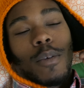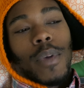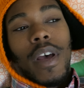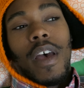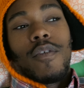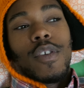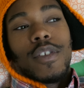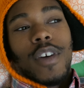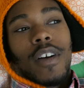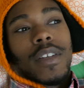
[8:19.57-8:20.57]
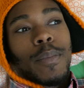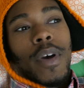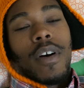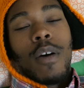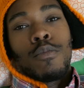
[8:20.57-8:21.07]
but I haven't talked
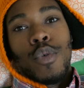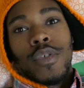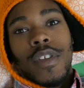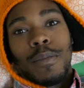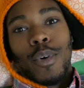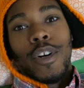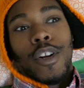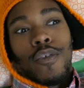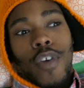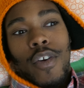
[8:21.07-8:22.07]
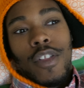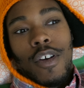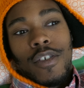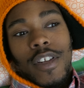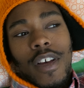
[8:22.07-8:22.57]
about a boosted board in a very
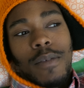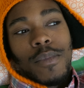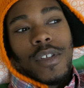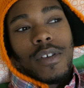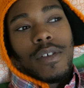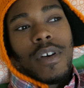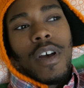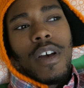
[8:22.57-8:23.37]
long time, so